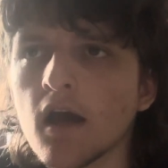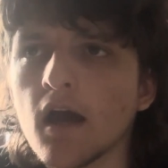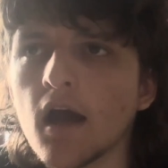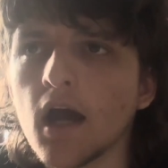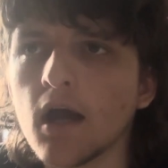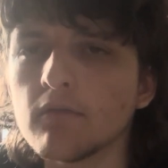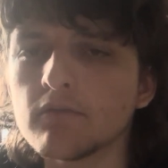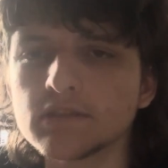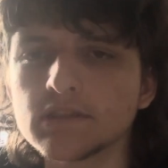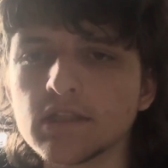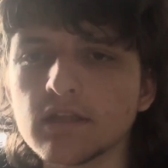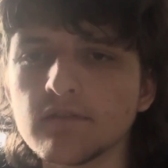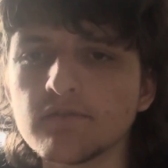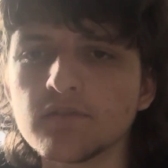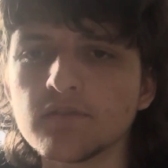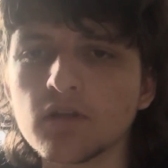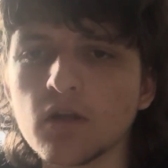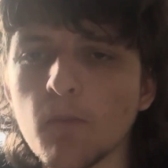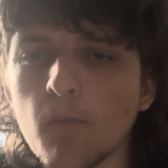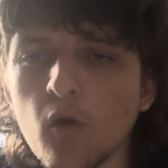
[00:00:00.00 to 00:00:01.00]
and we see
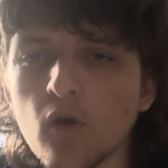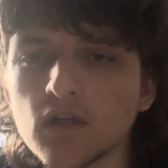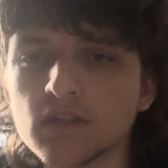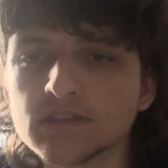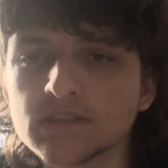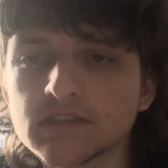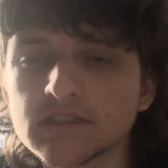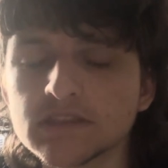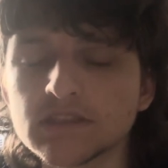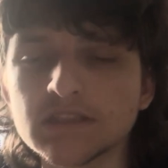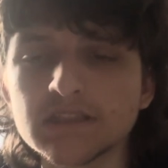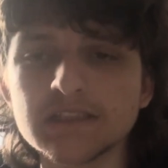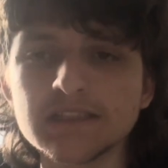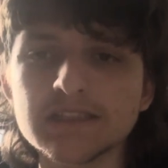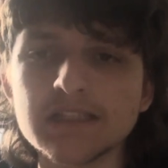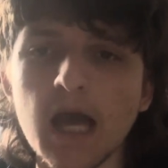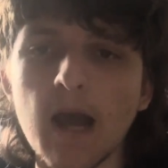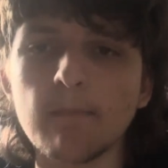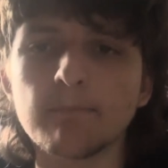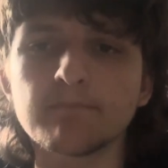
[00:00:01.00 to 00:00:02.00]
Gamora
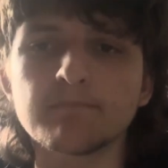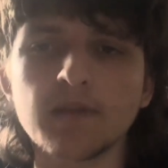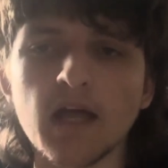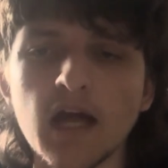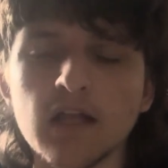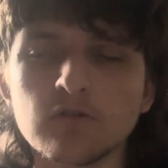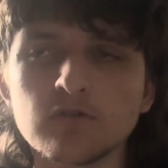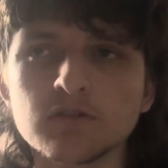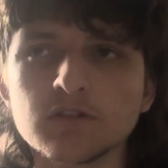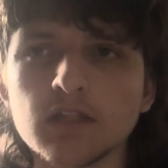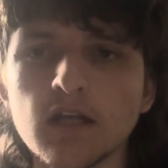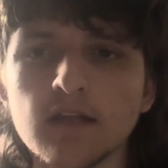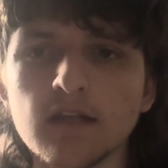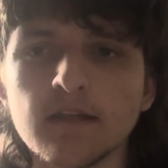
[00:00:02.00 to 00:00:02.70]
stop Thanos, and